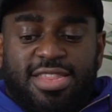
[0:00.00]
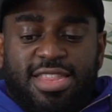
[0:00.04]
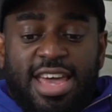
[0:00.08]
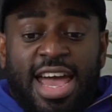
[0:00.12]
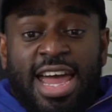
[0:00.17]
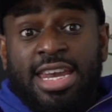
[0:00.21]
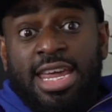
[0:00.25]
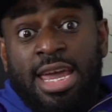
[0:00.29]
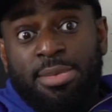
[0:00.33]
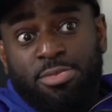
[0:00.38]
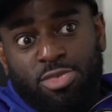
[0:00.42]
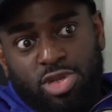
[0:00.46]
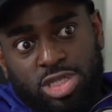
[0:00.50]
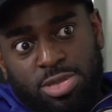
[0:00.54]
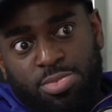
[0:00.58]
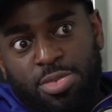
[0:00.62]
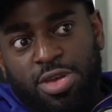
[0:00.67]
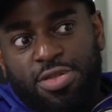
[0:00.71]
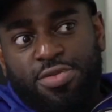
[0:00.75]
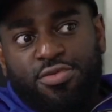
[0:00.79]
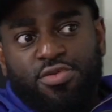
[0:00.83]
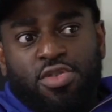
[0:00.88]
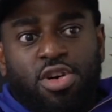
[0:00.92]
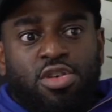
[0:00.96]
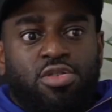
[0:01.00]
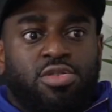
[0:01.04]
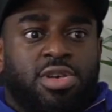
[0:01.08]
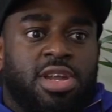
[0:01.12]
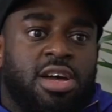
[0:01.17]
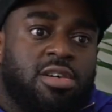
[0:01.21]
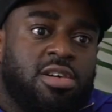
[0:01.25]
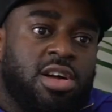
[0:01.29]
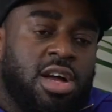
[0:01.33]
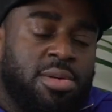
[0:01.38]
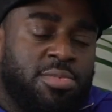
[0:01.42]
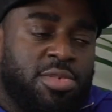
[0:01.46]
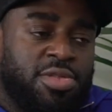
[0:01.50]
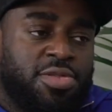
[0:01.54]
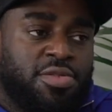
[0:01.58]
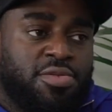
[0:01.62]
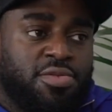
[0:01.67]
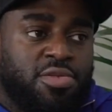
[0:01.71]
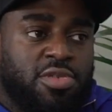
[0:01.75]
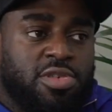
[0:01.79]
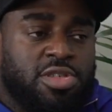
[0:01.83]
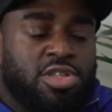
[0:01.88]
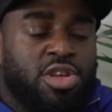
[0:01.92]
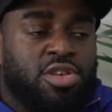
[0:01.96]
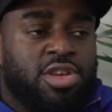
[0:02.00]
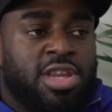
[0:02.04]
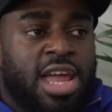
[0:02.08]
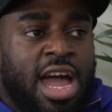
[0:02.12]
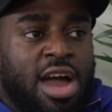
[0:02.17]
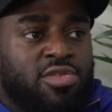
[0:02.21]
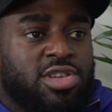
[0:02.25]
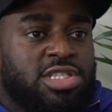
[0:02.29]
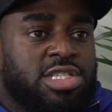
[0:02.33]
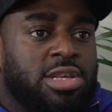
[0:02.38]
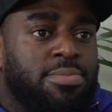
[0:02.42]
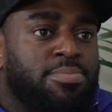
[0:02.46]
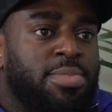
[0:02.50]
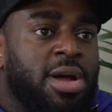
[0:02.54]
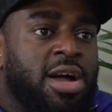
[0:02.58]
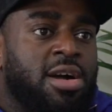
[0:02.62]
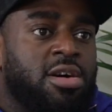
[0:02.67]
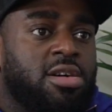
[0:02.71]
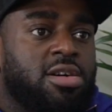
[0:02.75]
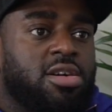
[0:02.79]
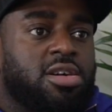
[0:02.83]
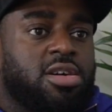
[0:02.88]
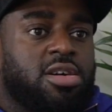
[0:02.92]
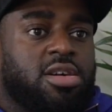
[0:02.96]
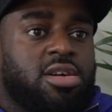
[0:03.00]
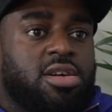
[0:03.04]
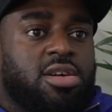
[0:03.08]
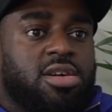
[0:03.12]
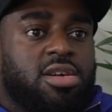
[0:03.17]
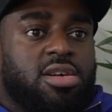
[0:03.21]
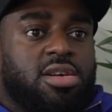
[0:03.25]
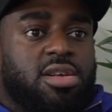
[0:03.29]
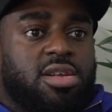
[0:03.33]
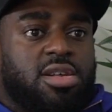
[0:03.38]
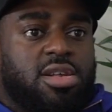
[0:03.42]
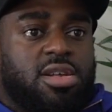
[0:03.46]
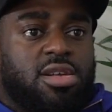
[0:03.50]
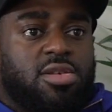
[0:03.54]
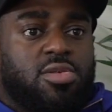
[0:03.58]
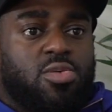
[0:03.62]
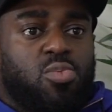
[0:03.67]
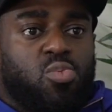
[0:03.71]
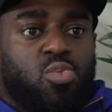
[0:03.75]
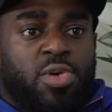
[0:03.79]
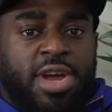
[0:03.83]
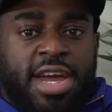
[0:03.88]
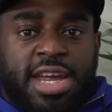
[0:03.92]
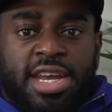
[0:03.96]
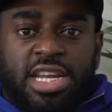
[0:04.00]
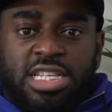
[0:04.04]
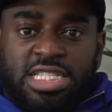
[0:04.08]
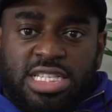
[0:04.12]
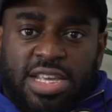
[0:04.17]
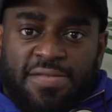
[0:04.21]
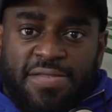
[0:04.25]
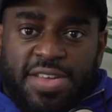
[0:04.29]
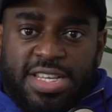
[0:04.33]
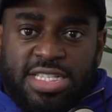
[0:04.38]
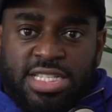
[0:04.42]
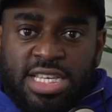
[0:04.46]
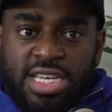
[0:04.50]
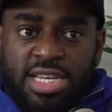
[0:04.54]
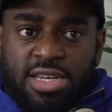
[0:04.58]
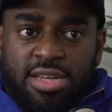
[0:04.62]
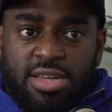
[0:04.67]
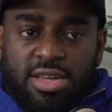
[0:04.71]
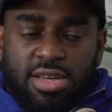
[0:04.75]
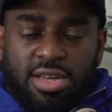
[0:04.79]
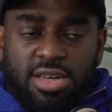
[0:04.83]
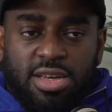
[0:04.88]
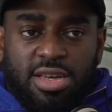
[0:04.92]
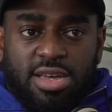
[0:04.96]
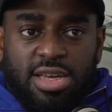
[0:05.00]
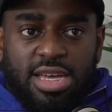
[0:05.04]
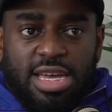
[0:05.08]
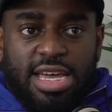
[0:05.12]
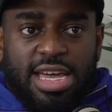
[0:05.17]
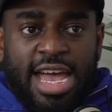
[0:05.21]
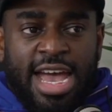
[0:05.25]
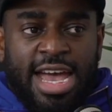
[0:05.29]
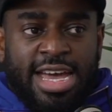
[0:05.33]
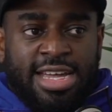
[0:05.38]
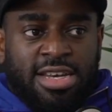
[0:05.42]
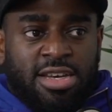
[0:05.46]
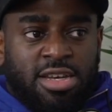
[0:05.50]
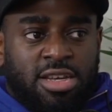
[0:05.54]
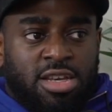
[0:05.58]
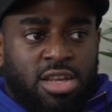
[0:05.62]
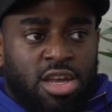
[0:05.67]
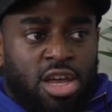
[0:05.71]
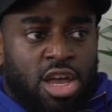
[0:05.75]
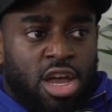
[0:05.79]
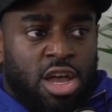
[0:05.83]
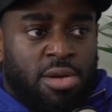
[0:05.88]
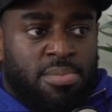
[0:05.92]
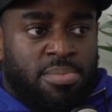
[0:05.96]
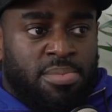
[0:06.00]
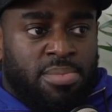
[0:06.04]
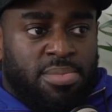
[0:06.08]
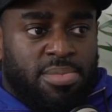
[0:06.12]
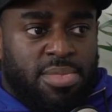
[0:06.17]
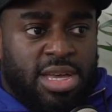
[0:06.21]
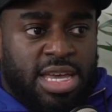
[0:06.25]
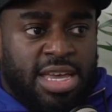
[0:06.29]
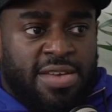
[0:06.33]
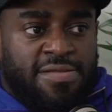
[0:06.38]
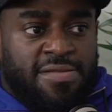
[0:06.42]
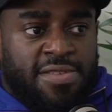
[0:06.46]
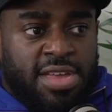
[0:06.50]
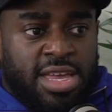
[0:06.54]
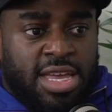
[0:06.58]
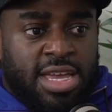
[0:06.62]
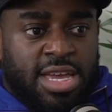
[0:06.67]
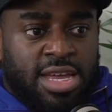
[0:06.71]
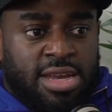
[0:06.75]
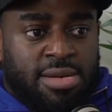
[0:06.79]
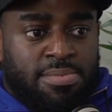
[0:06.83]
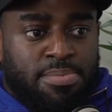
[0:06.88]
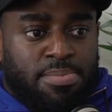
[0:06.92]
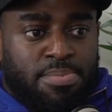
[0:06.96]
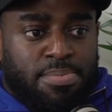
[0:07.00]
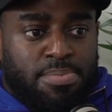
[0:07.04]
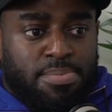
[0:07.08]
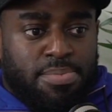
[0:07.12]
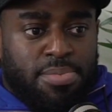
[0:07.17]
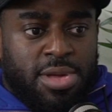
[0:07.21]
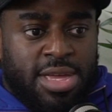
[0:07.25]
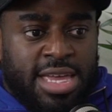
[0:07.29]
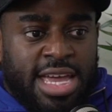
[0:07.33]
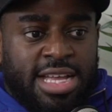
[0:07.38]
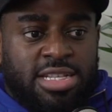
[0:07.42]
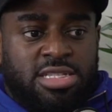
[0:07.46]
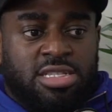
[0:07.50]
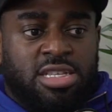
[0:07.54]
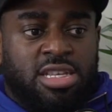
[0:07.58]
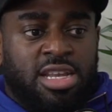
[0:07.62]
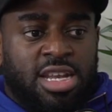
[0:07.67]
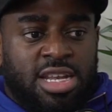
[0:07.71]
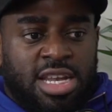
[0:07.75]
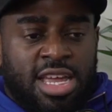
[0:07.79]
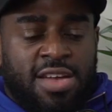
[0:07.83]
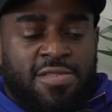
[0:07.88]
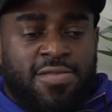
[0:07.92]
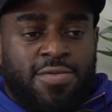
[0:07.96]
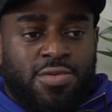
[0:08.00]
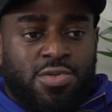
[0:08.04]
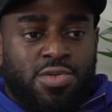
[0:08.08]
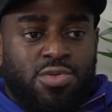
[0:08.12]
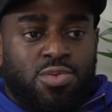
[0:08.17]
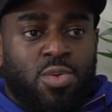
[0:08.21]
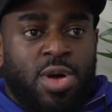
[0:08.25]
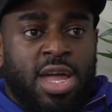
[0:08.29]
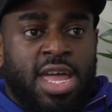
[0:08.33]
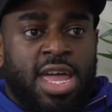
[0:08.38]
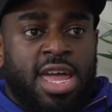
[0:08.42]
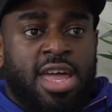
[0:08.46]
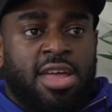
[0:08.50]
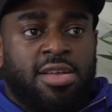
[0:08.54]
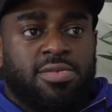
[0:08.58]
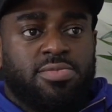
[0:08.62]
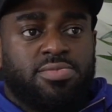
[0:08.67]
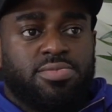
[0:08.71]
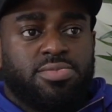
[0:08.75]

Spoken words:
and Emil Smith-Rowe now coming through. So now it's about, where does he fit in? And if he can get to the level where